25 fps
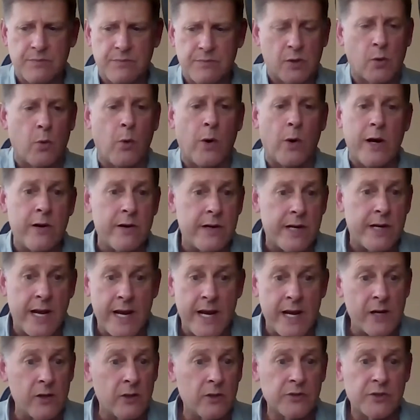square
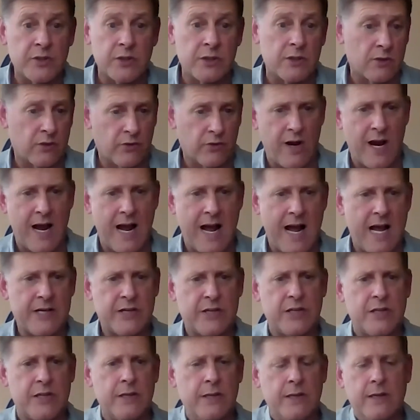nails and
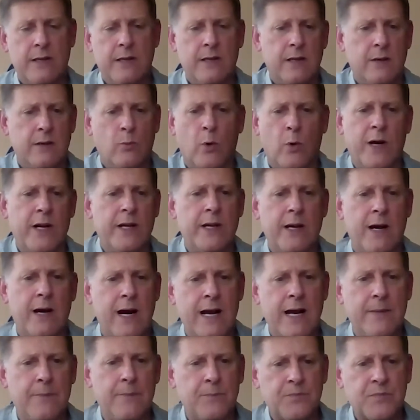trash,
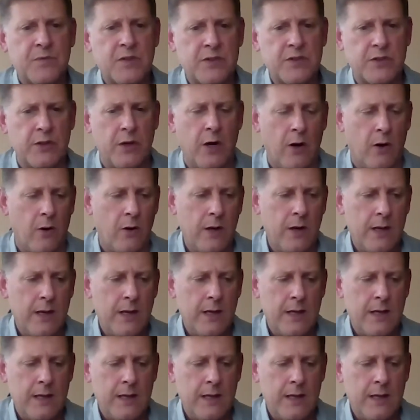whatnot. So